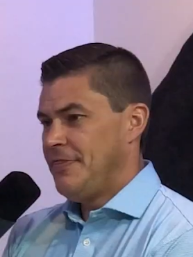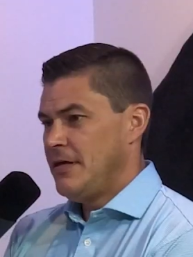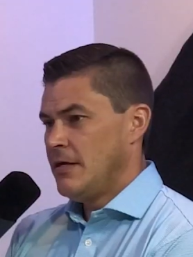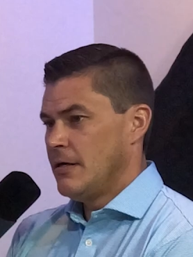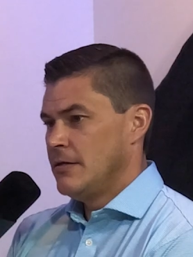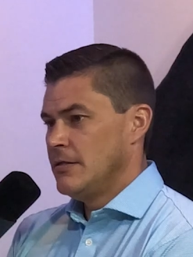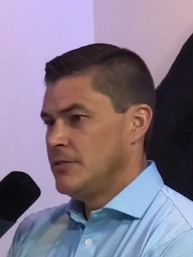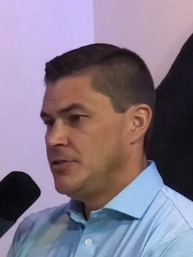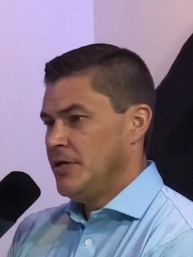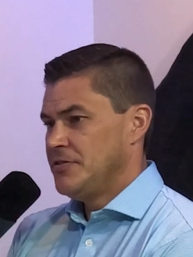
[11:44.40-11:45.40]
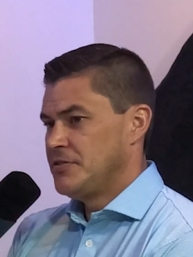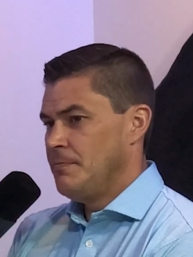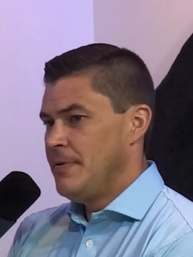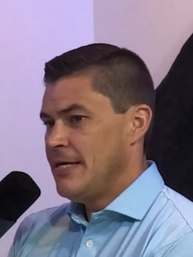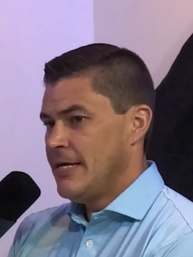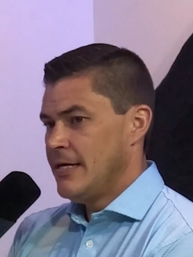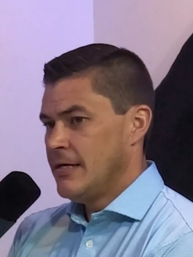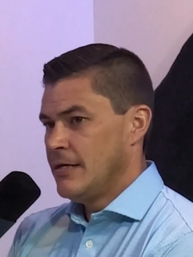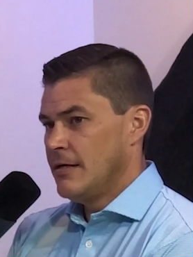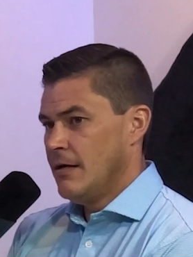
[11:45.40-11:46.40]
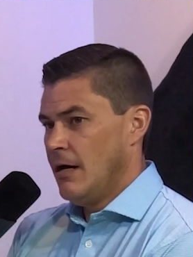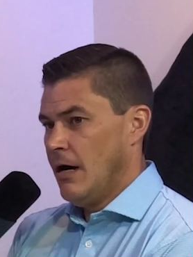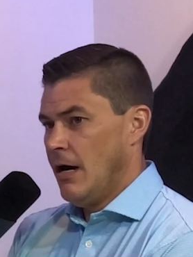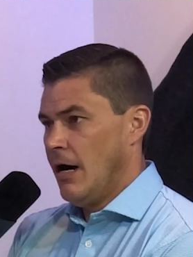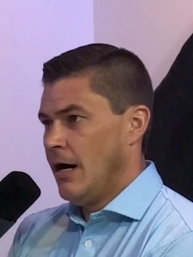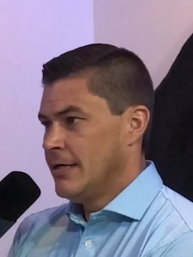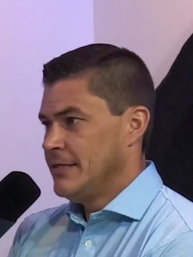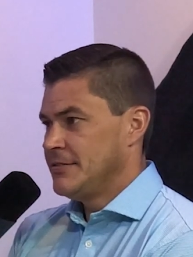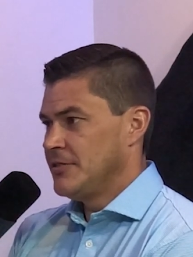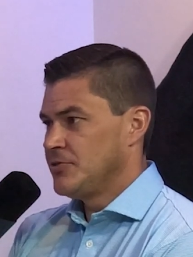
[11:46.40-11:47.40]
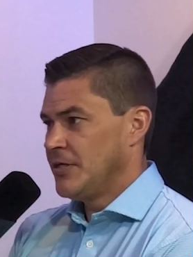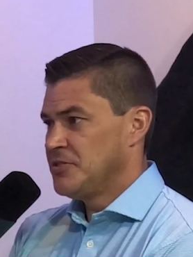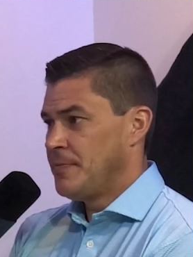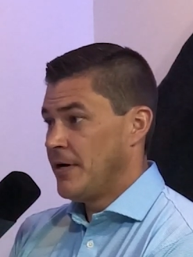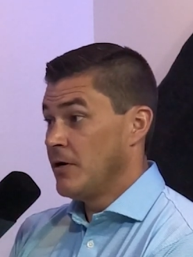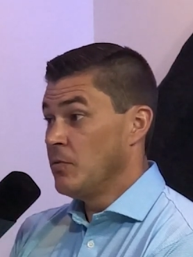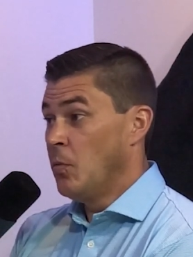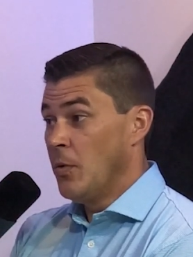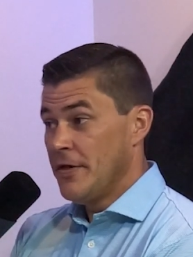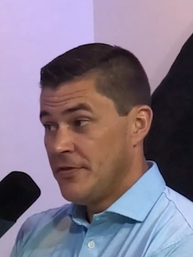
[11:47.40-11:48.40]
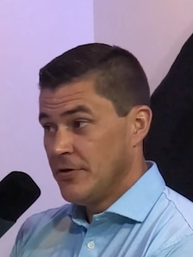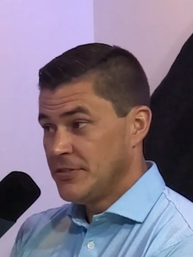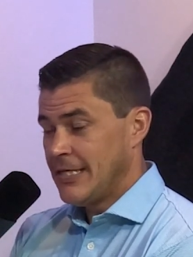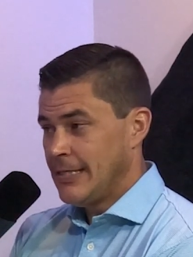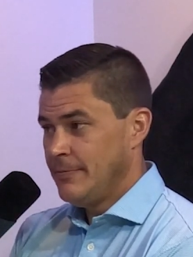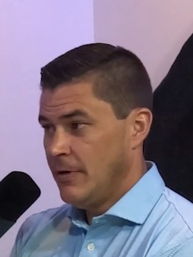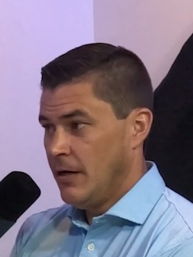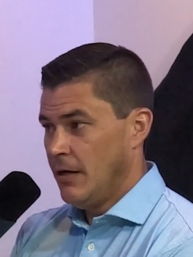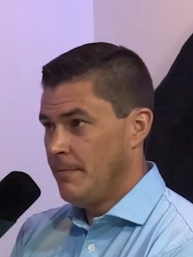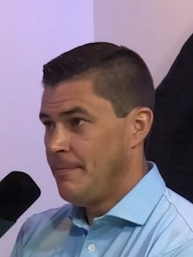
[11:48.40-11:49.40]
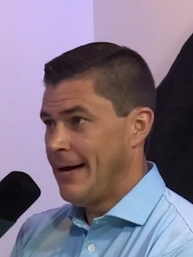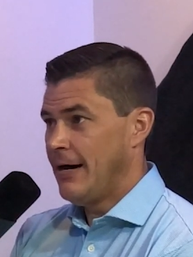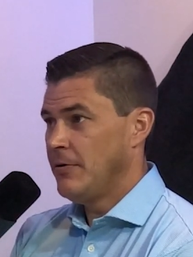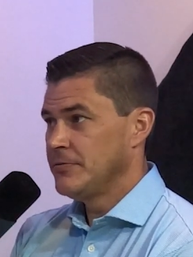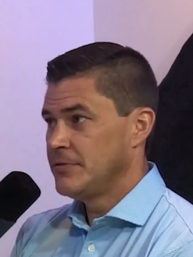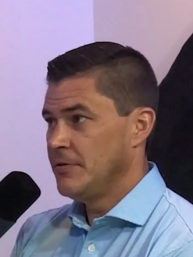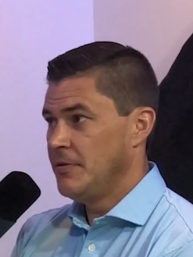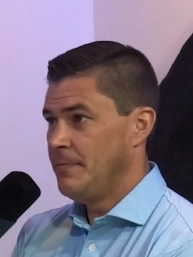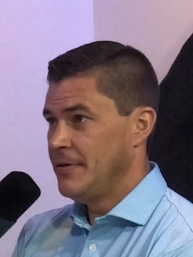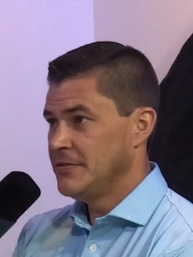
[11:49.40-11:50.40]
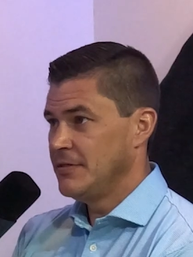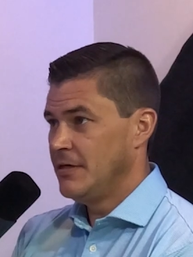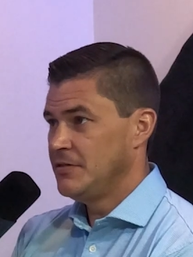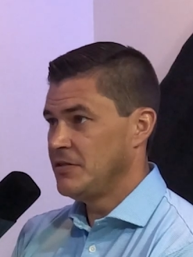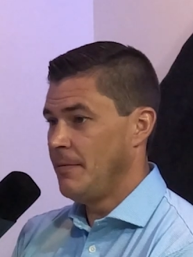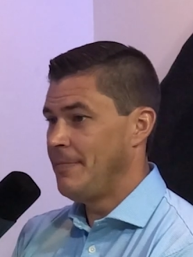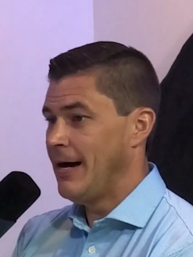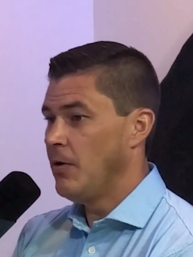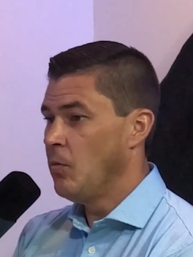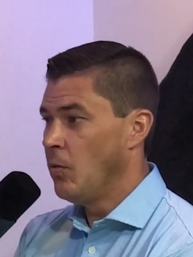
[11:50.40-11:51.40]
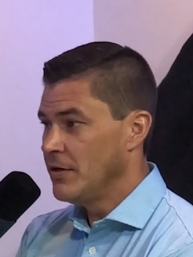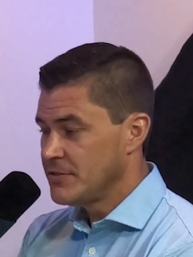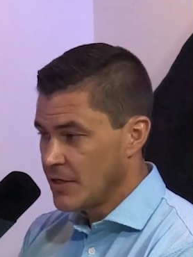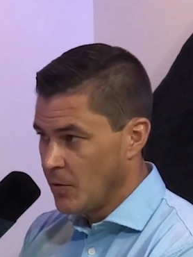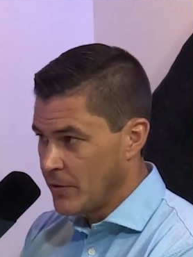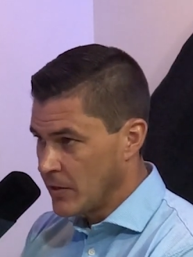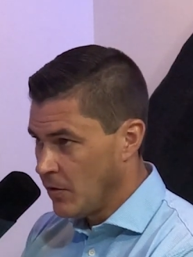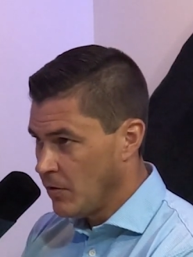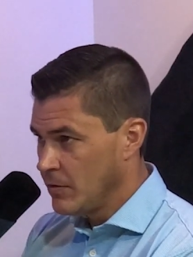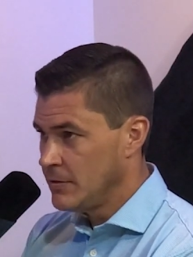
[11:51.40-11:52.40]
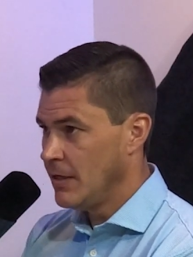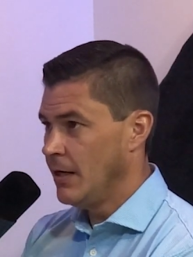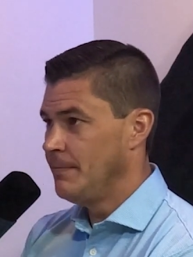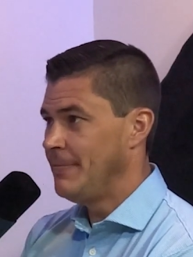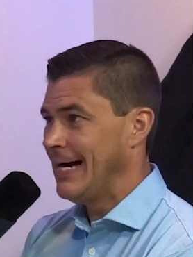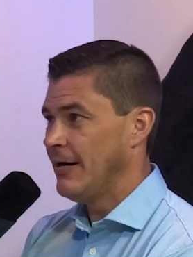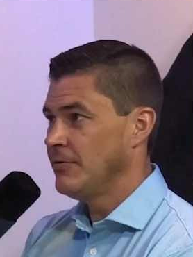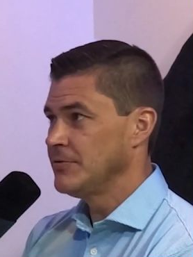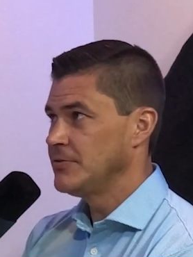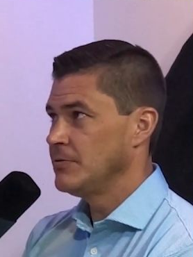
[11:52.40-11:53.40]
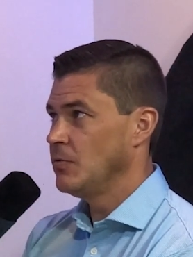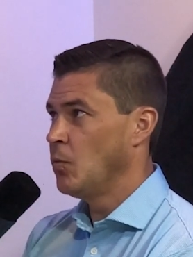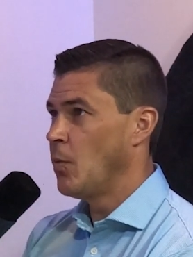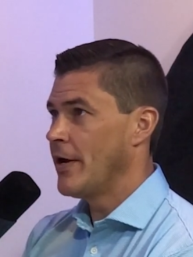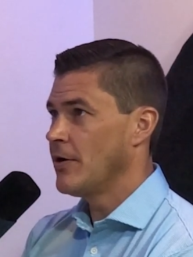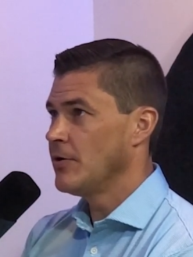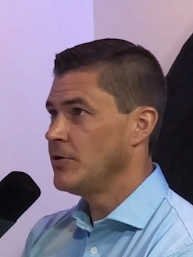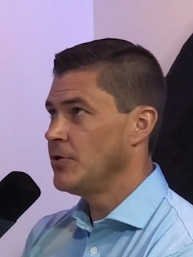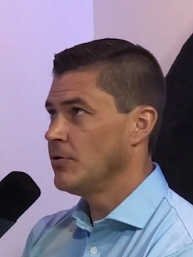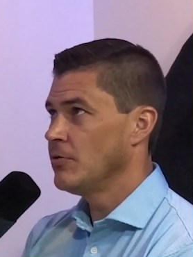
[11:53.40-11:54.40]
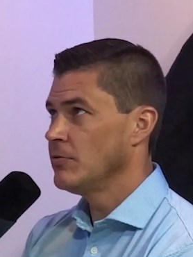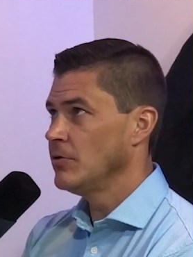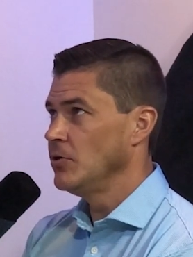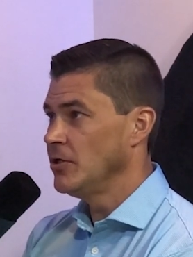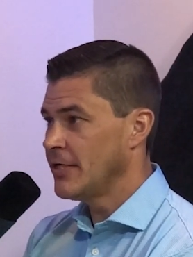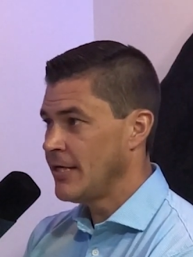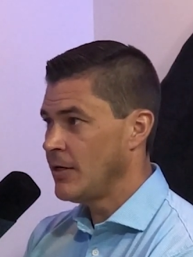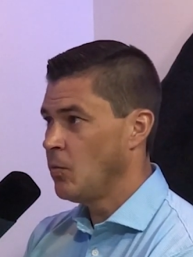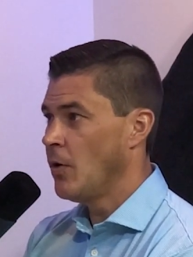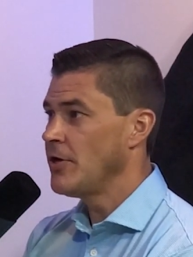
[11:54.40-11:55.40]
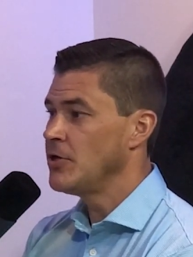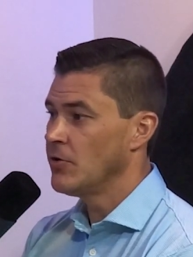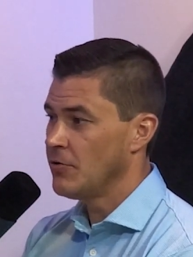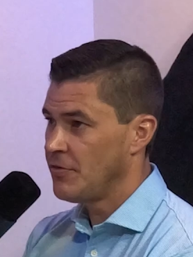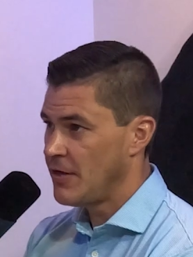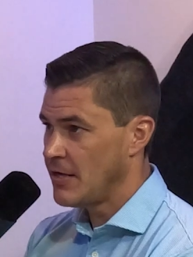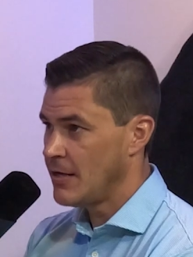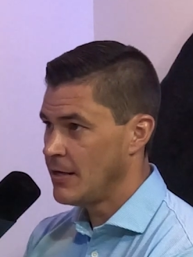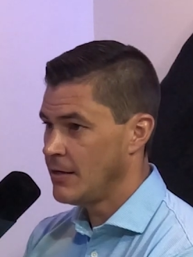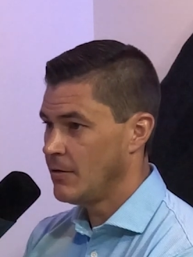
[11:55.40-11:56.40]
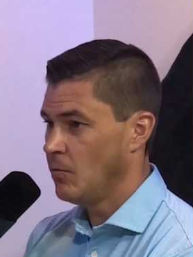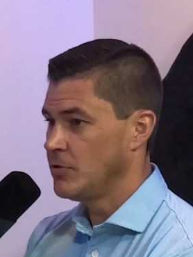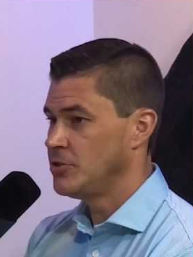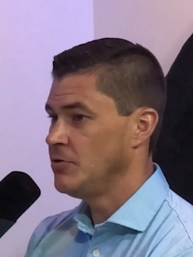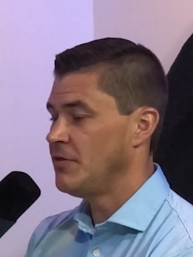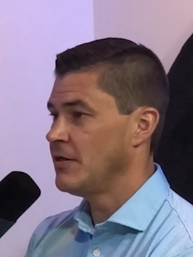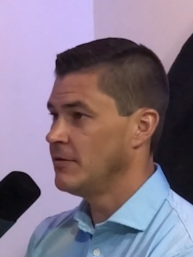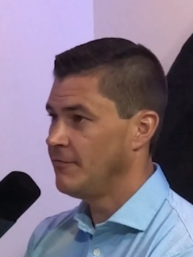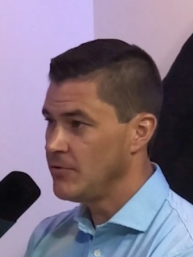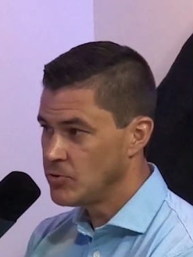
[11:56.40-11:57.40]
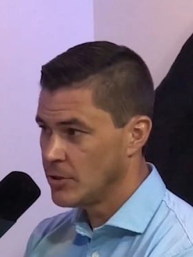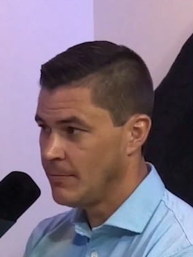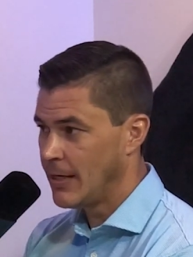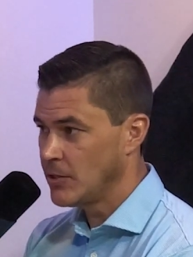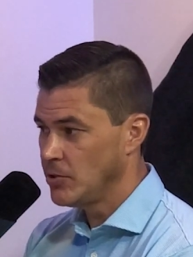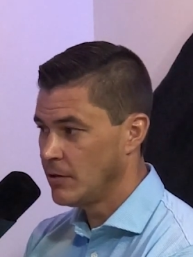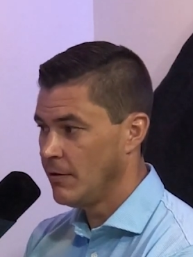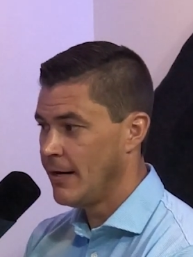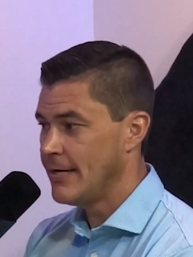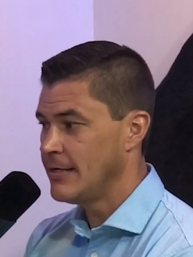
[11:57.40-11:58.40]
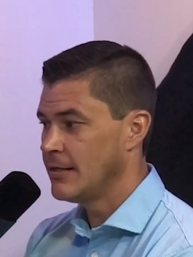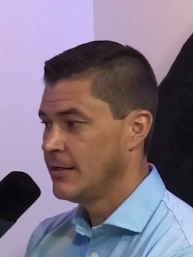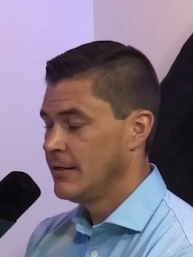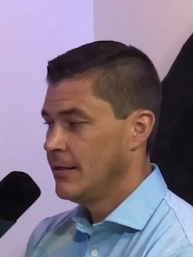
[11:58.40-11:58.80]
think just being honest and transparent with your team about the business, about what's going on, about where you're looking, what you're thinking, what you think the future might look like,